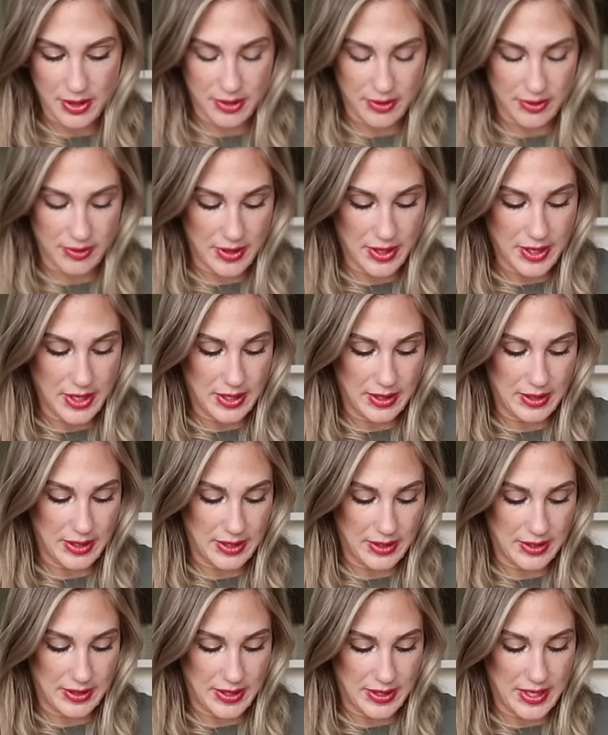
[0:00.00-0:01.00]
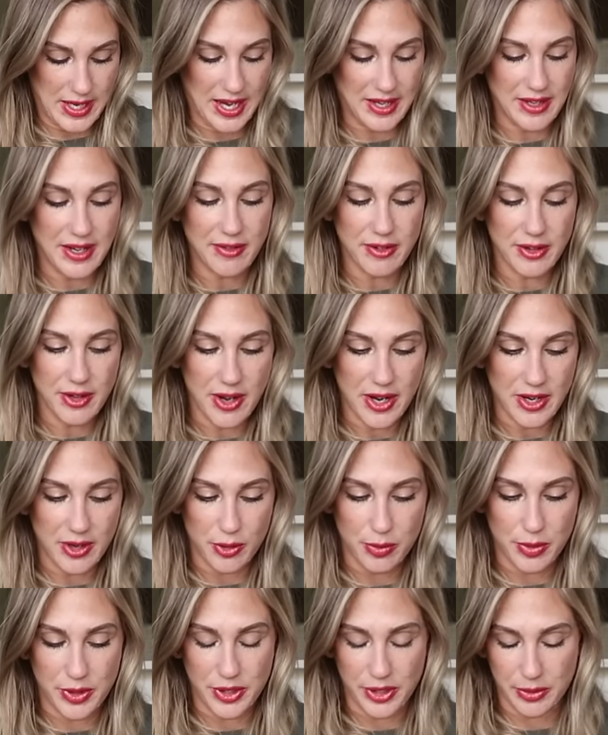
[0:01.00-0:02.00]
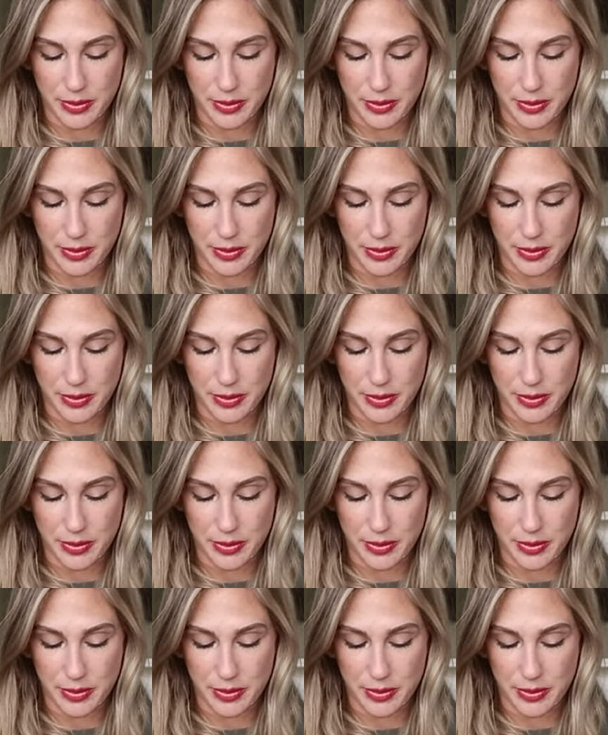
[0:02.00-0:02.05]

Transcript: All right, let's see. I never know how to open their